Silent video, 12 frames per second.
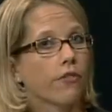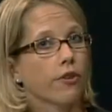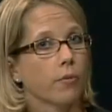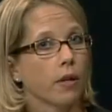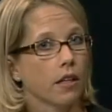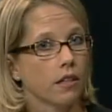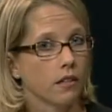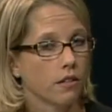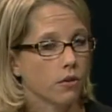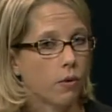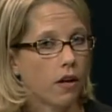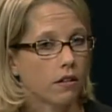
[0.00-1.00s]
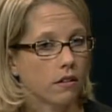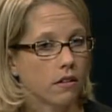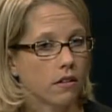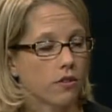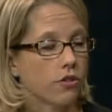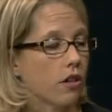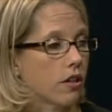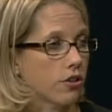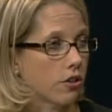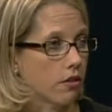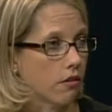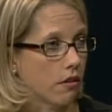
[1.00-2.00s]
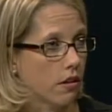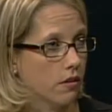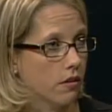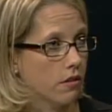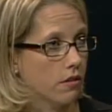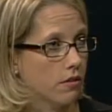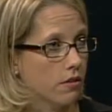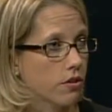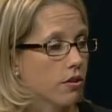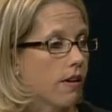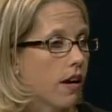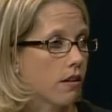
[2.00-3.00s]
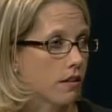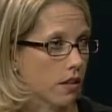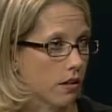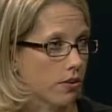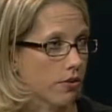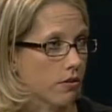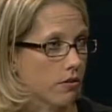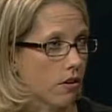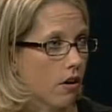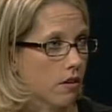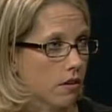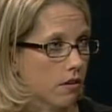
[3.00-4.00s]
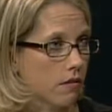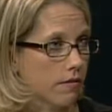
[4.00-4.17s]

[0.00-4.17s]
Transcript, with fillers: of your plants as well as the structure that's yes. surrounding your garden.